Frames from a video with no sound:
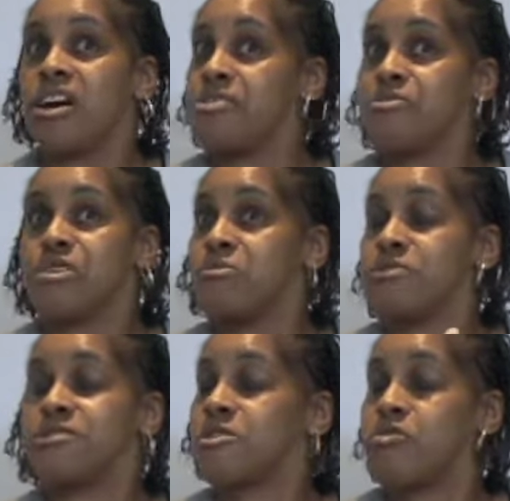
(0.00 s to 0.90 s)
thought it
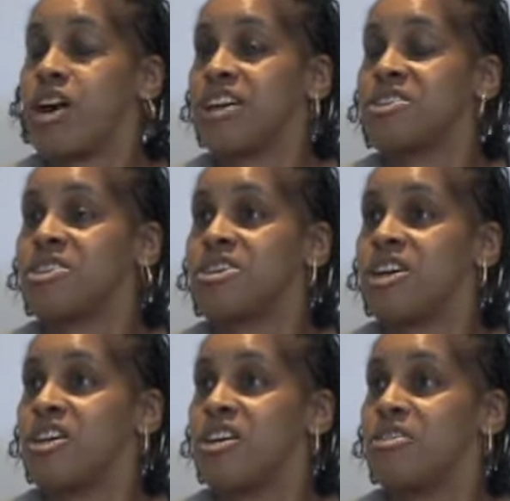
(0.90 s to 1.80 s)
was quite
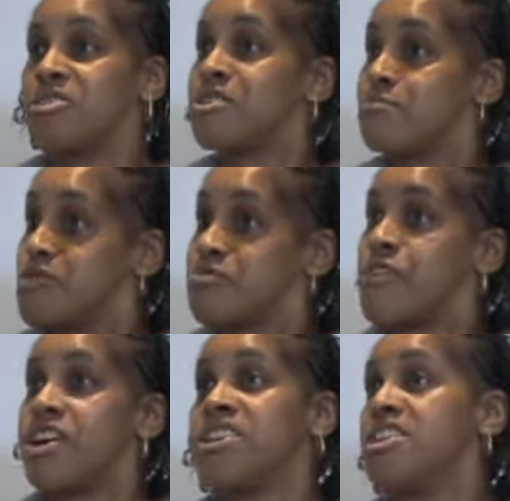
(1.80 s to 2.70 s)
smooth
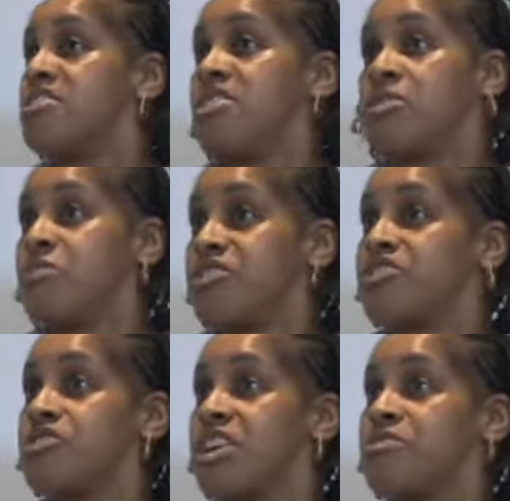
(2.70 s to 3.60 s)
running. It went
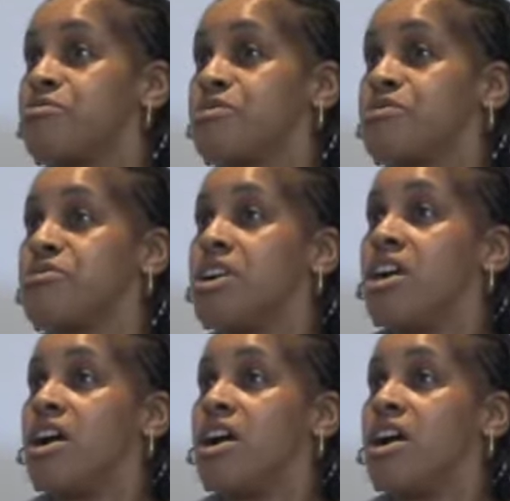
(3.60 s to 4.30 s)
straight through.